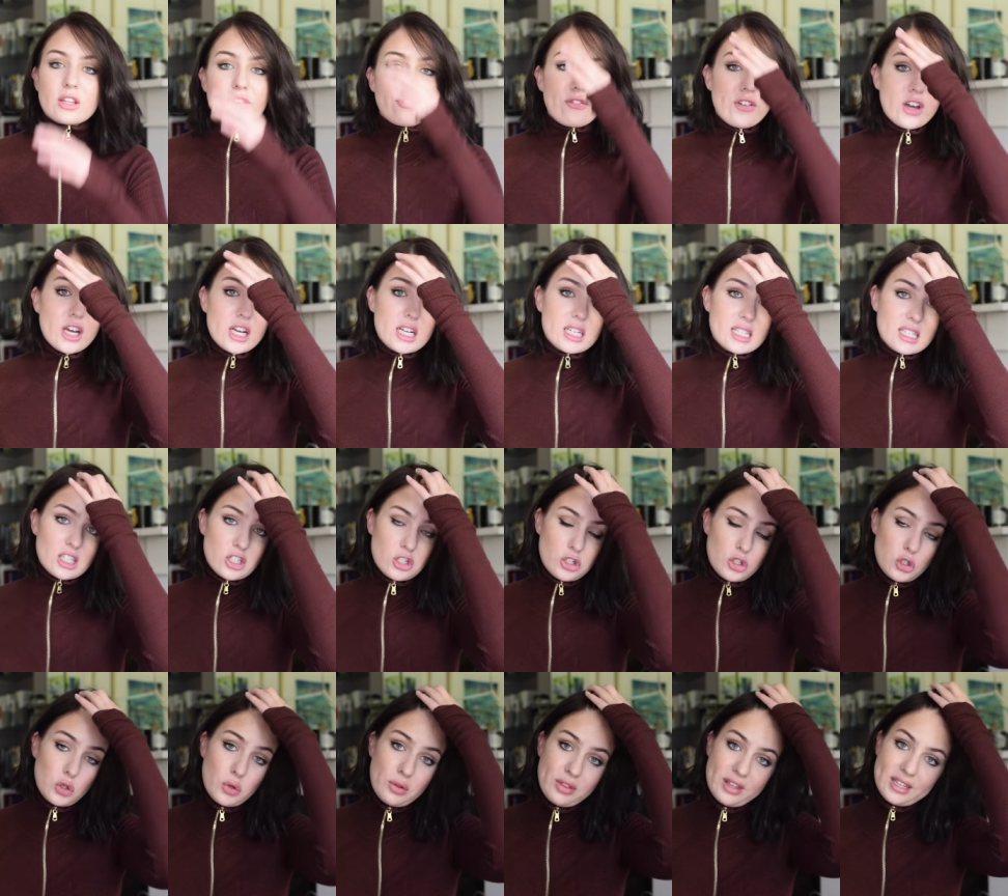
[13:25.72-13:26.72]
The
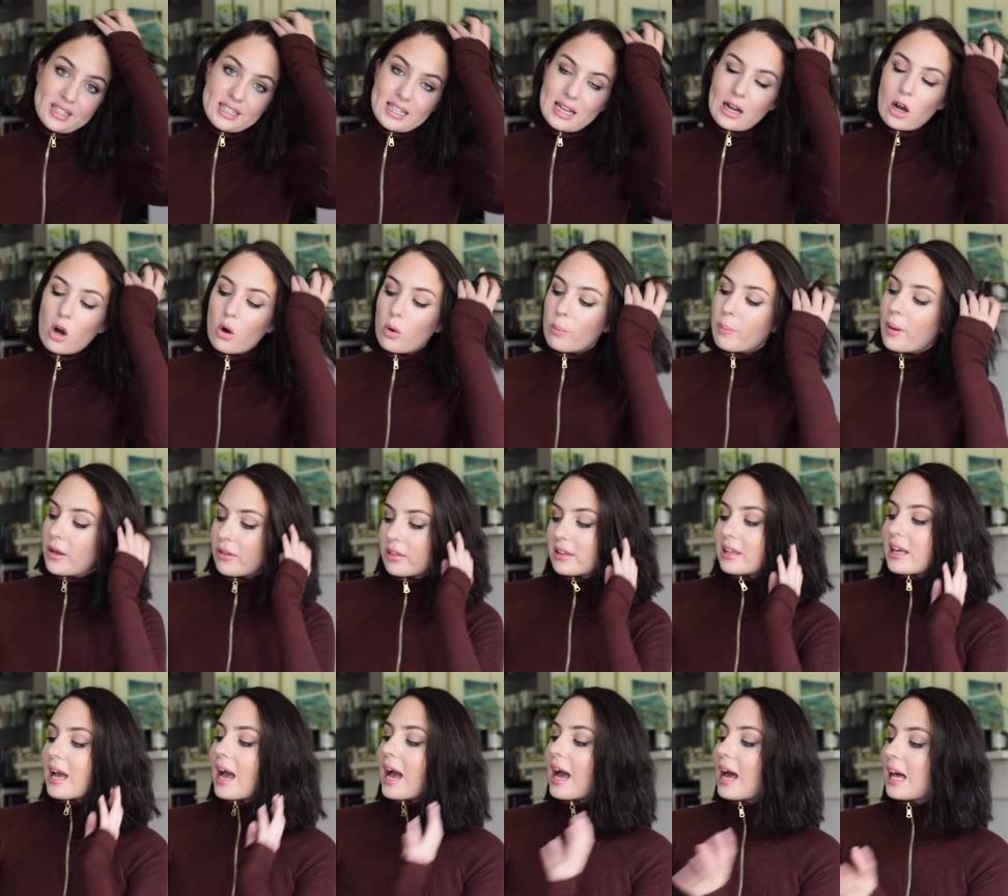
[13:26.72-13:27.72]
first two things I got were
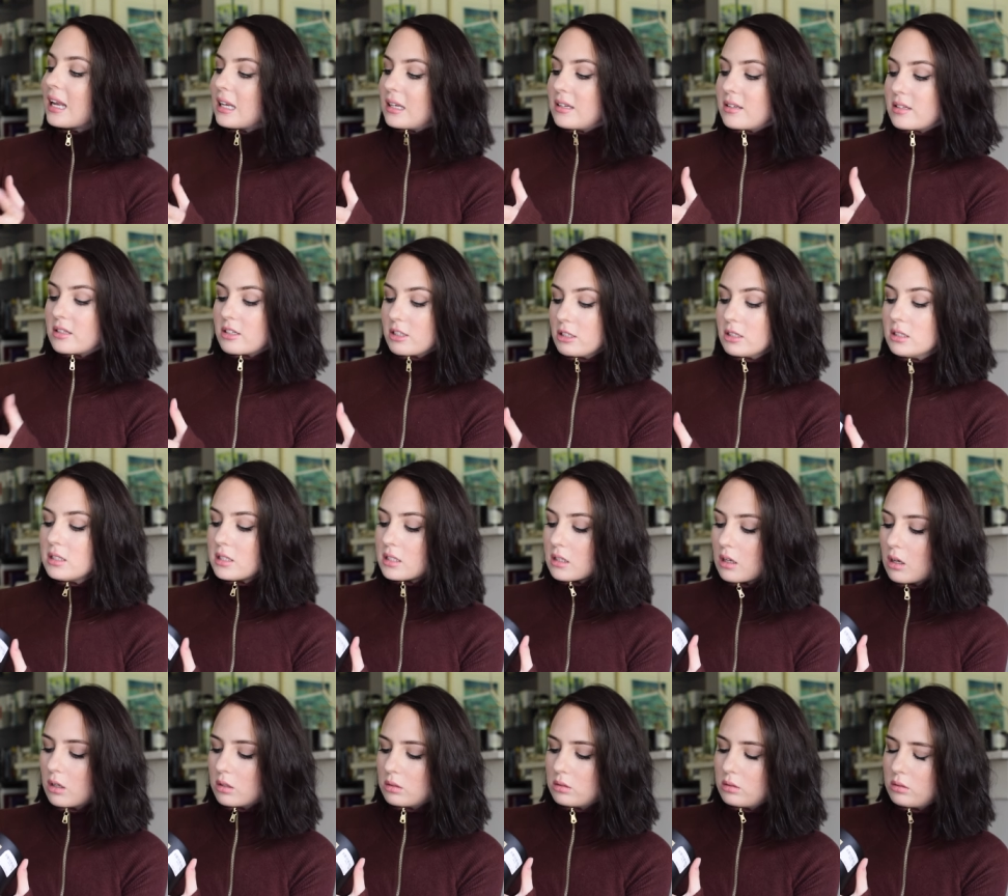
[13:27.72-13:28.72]
candles.
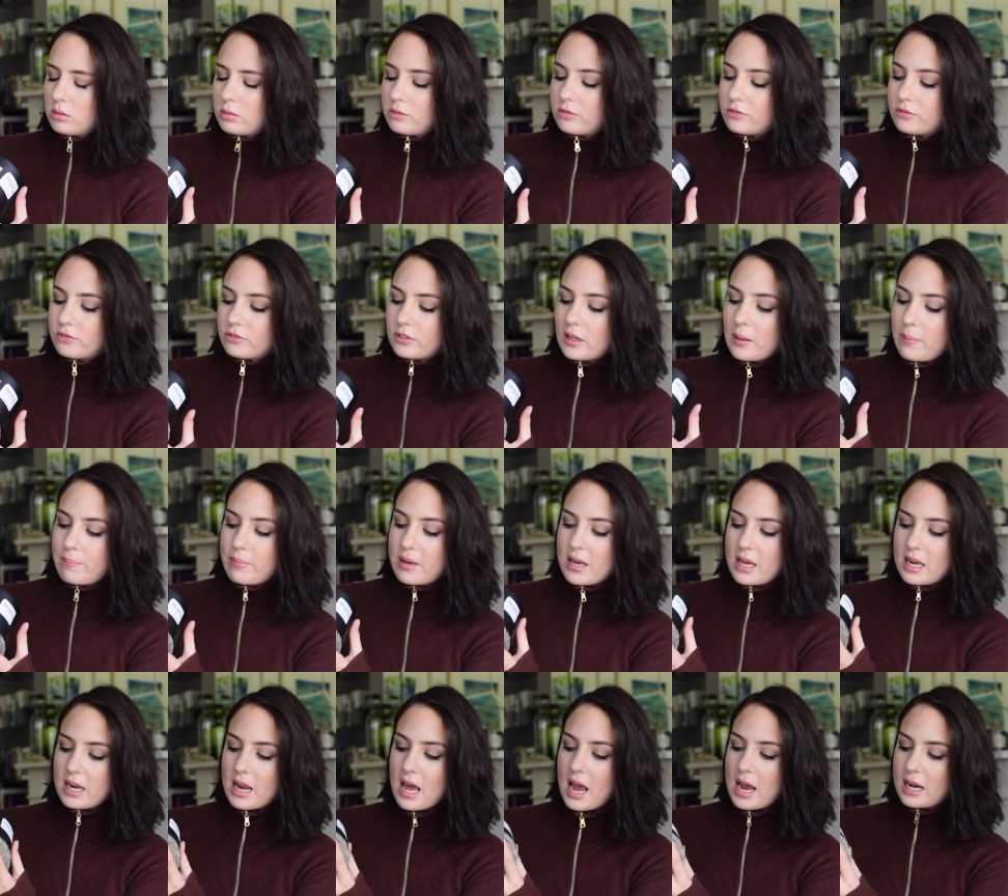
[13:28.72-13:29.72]
Oh,
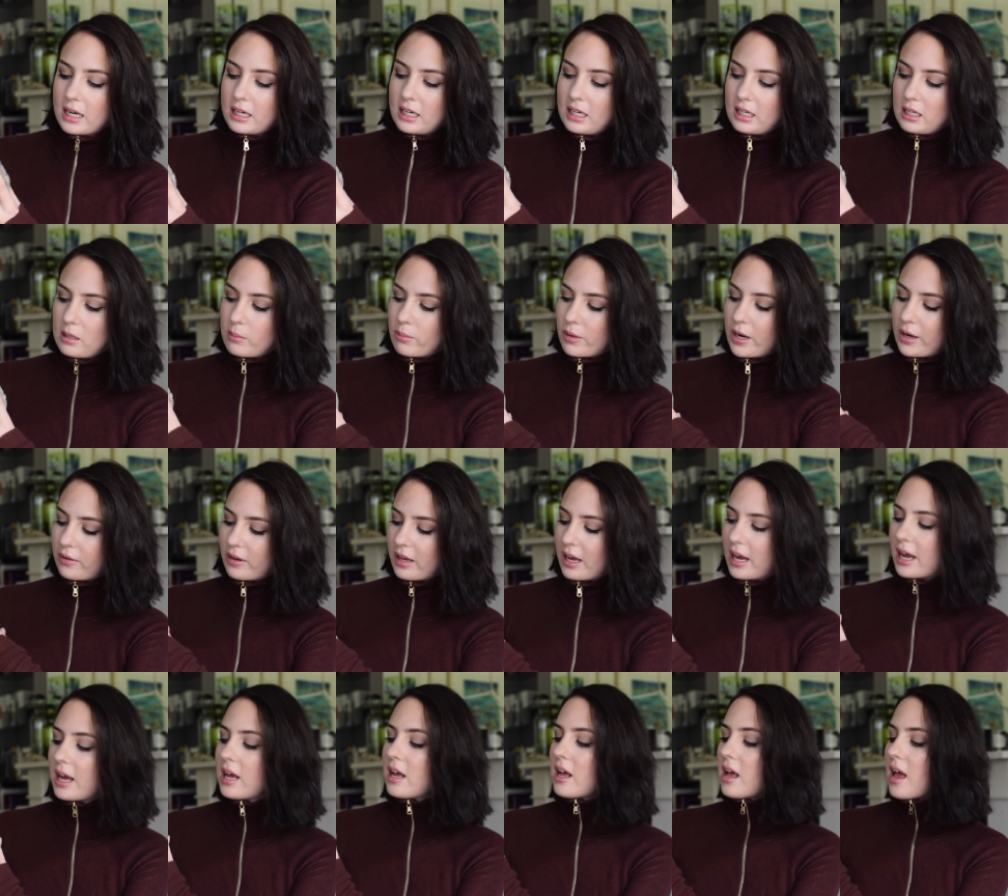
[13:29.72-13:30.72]
flipping it, nearly broke
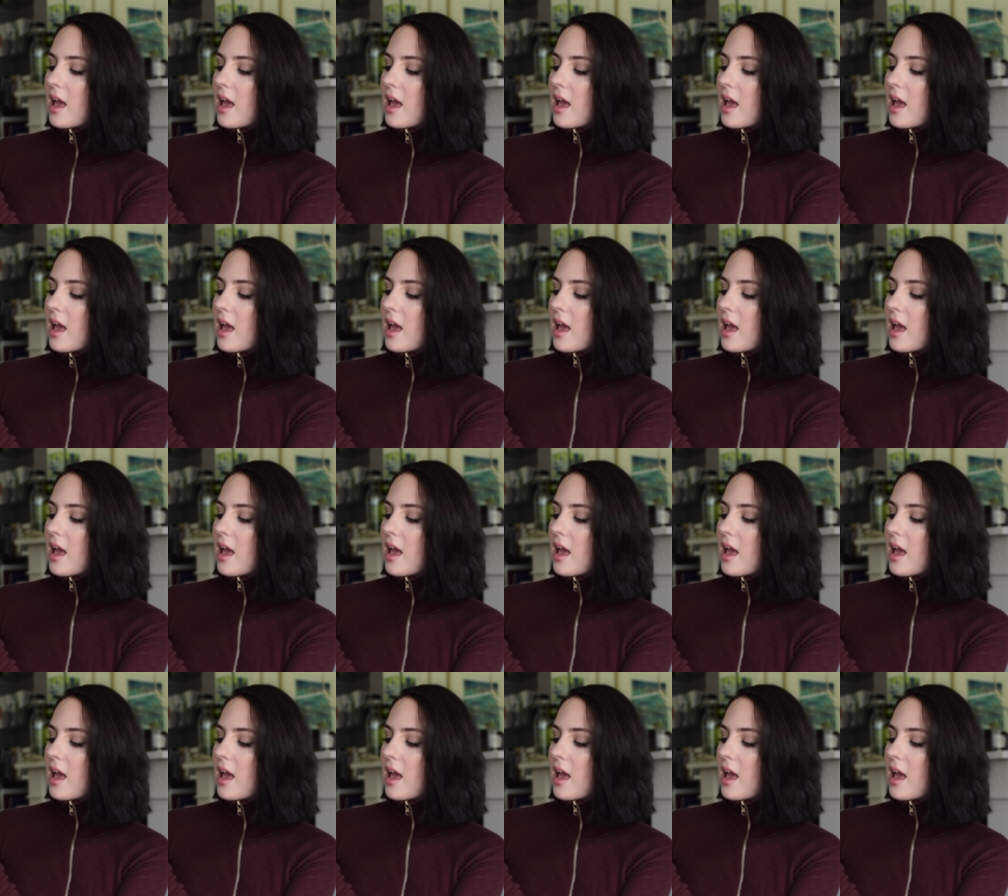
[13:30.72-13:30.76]
it.